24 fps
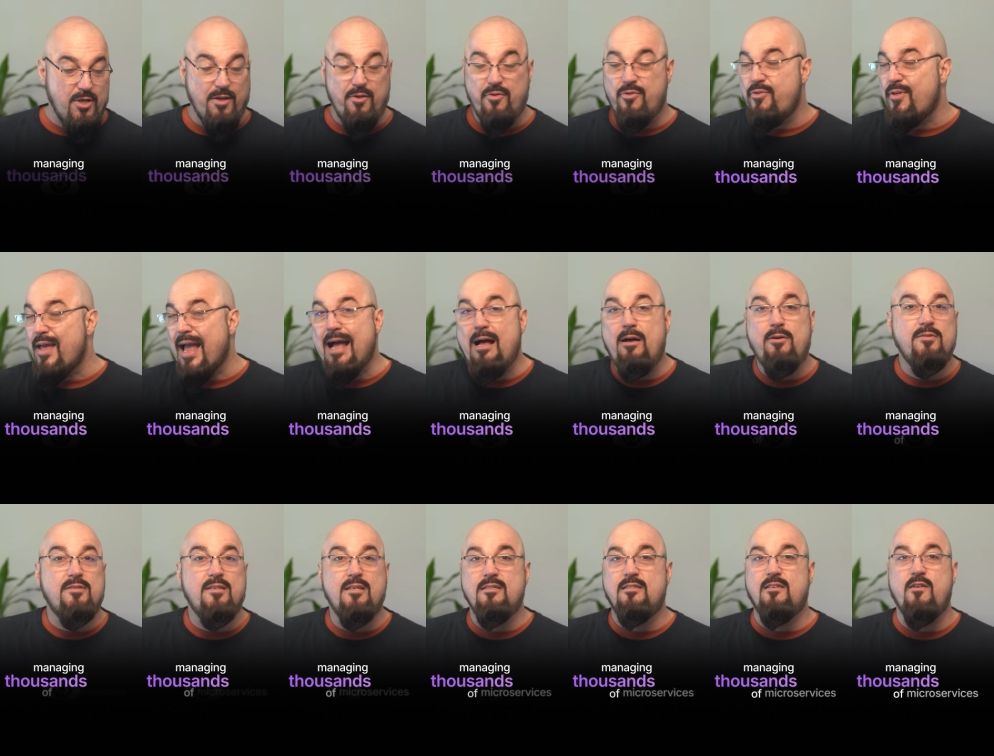
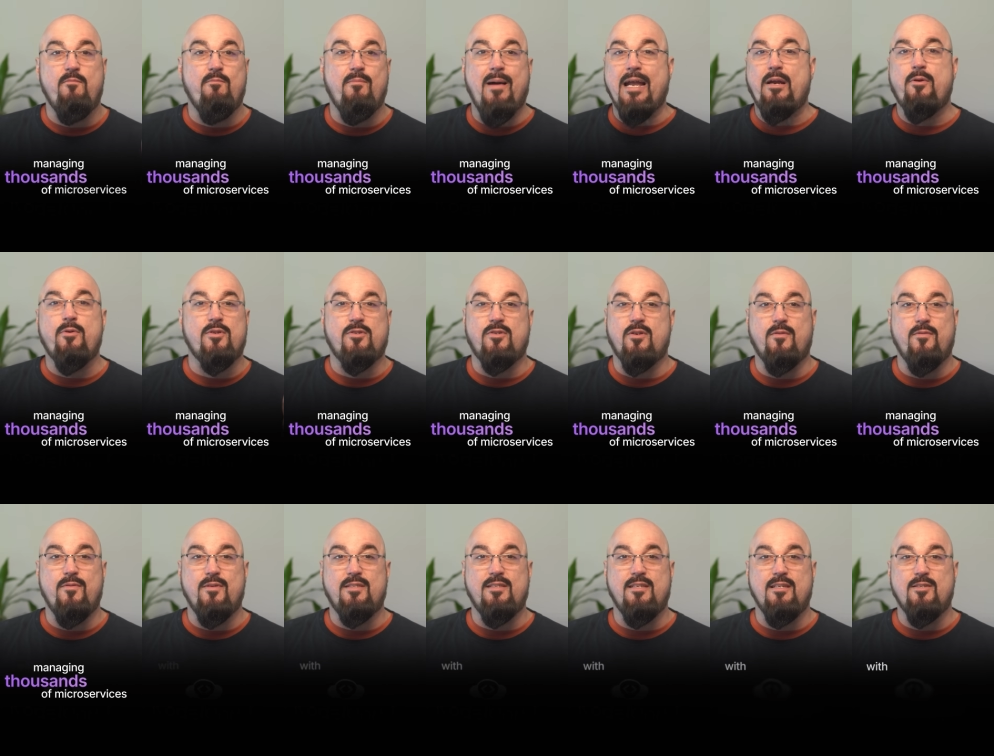thousands of
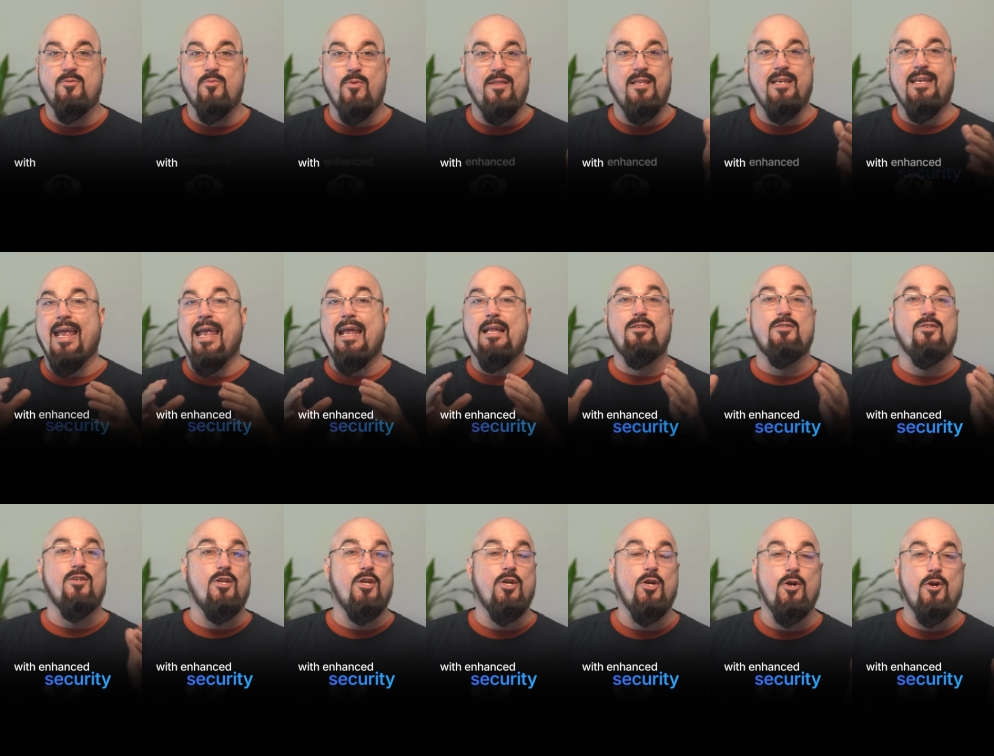microservices with enhanced
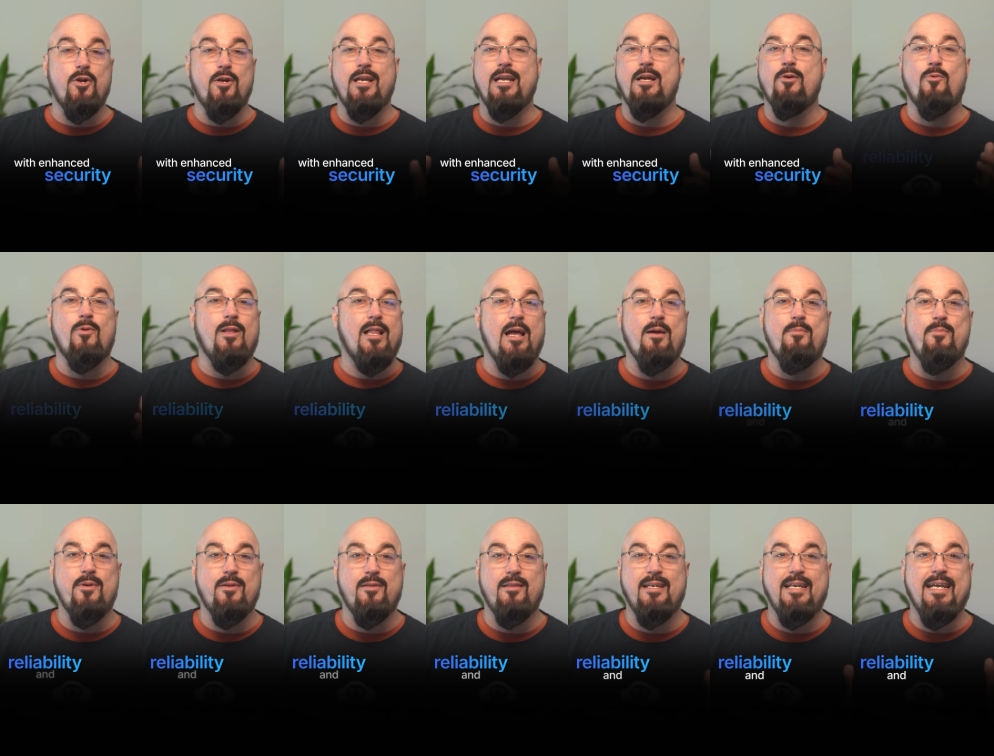security,
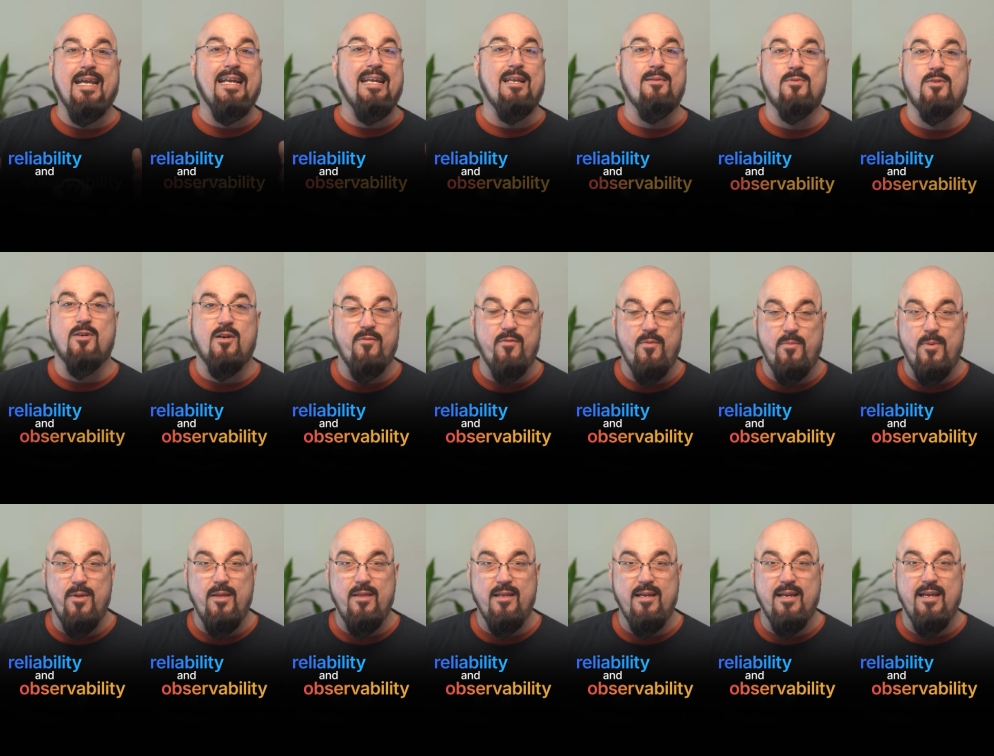reliability, and
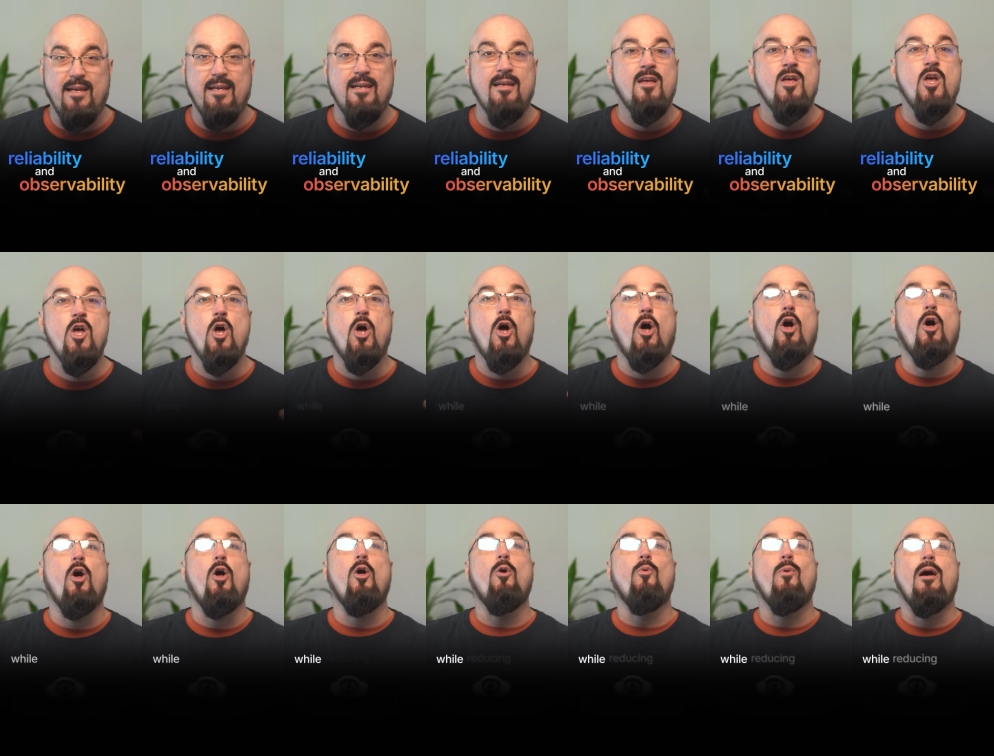observability,
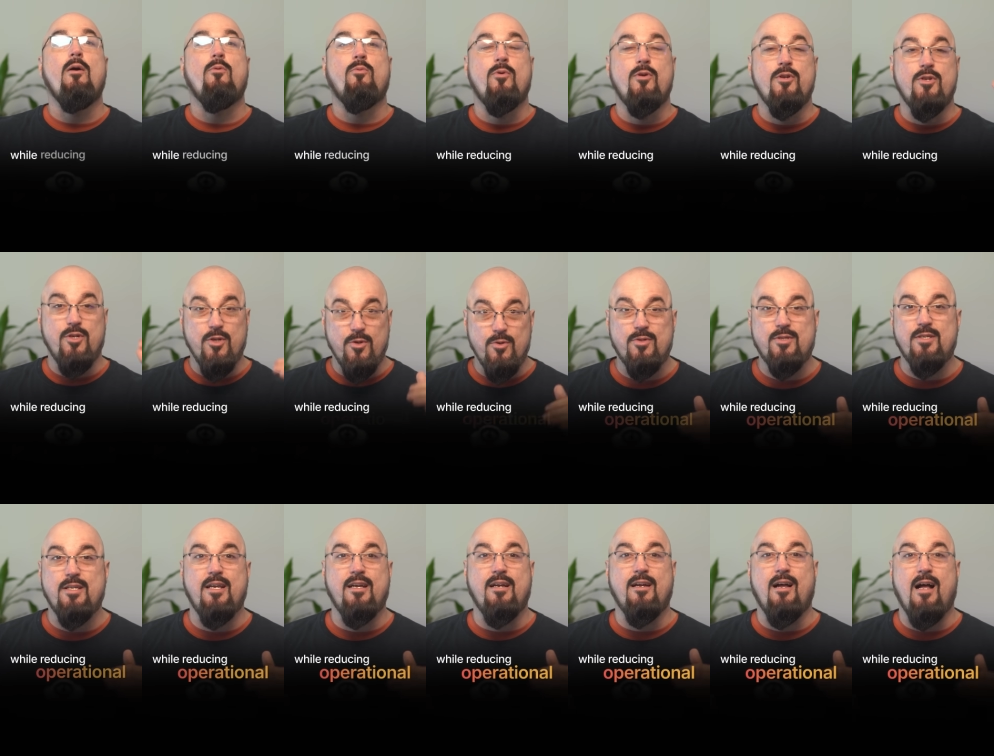all while
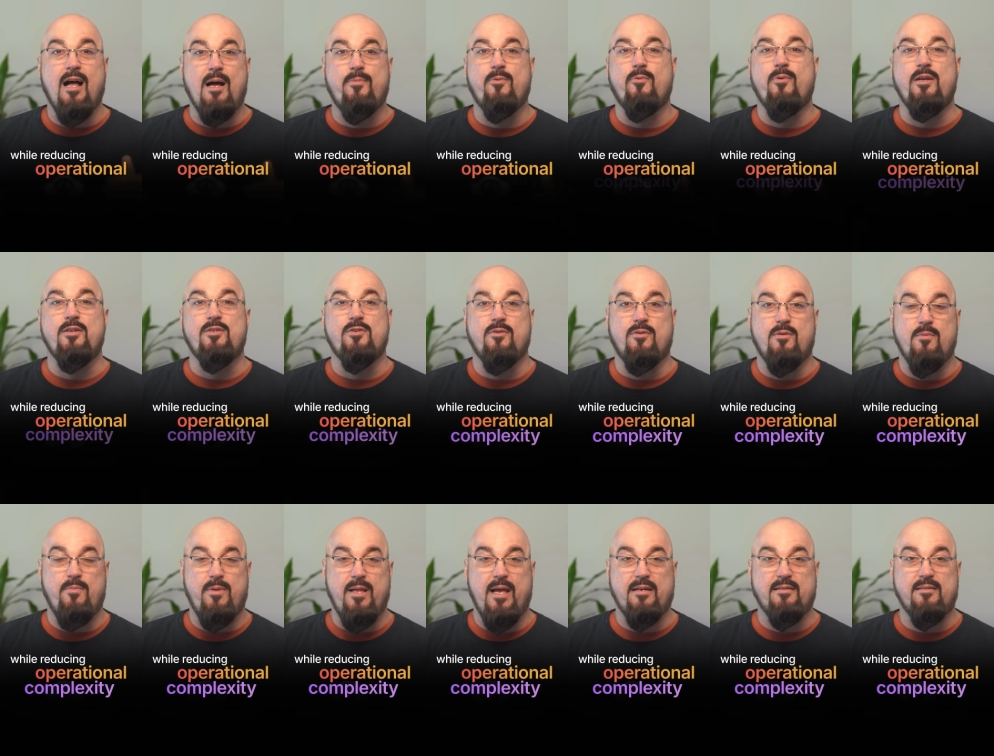reducing operational
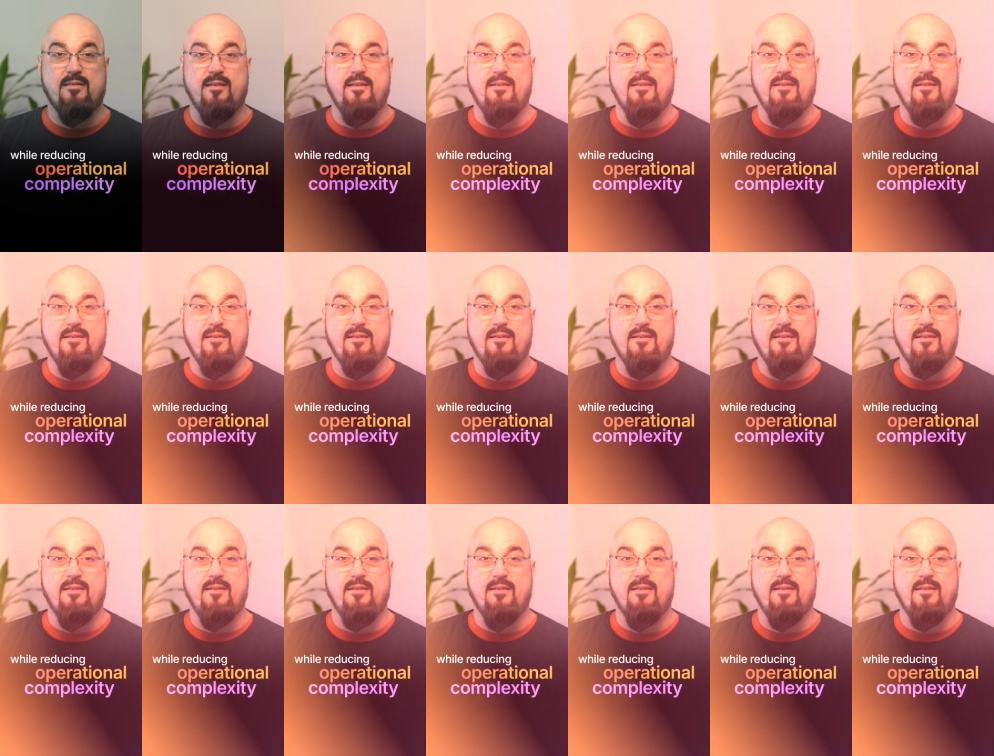complexity.